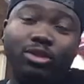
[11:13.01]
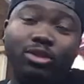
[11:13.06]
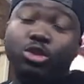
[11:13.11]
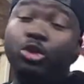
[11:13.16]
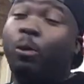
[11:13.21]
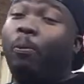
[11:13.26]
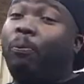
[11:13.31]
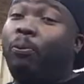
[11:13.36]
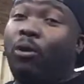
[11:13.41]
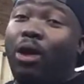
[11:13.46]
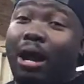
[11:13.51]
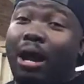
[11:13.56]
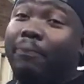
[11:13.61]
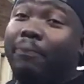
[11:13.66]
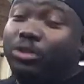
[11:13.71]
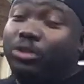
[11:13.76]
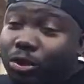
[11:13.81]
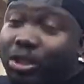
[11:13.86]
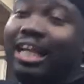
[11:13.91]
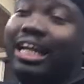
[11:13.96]
you
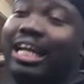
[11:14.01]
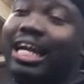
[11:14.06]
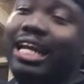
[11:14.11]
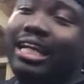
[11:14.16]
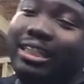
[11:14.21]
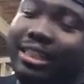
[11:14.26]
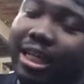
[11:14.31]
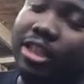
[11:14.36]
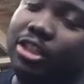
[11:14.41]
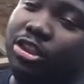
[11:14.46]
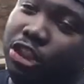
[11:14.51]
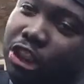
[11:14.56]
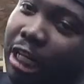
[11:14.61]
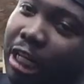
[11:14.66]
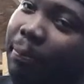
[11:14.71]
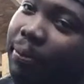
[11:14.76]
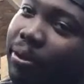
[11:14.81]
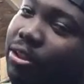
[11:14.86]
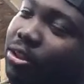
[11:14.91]
can get it done cheaper.